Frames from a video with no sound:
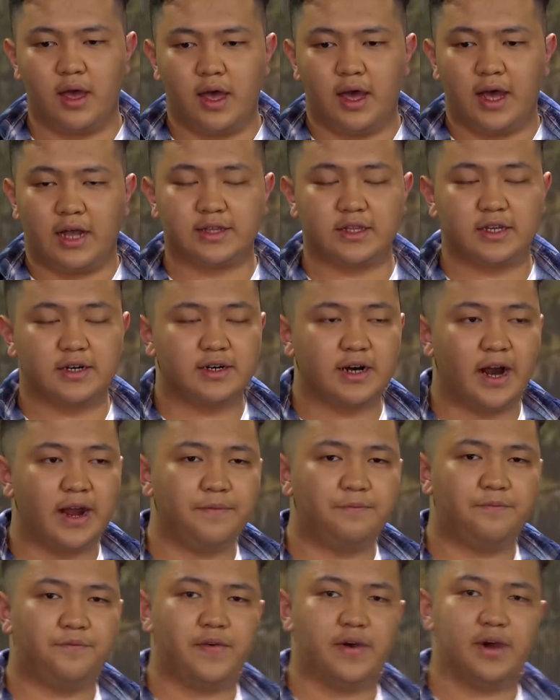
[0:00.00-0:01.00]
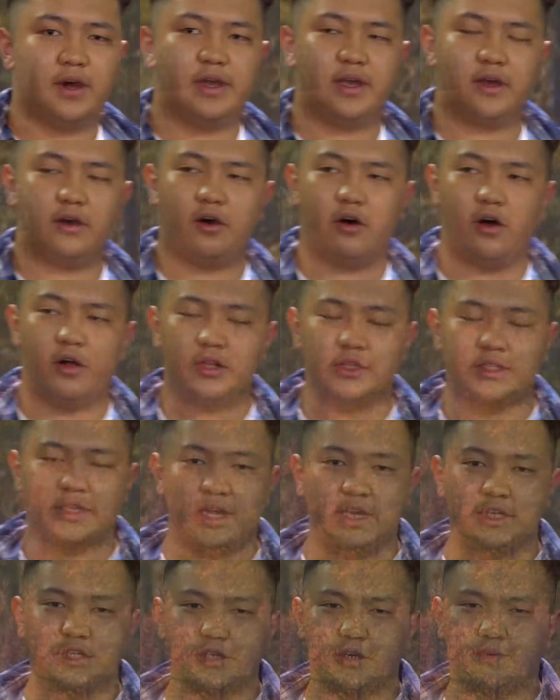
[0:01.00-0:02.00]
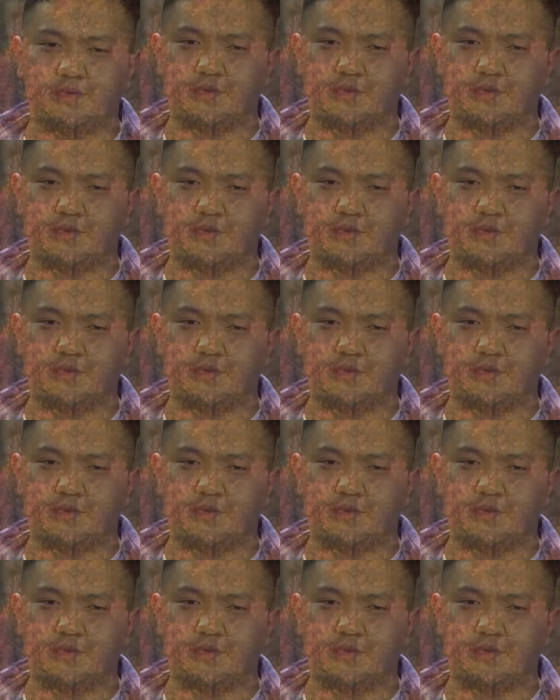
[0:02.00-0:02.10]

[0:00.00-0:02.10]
At the ripe old age of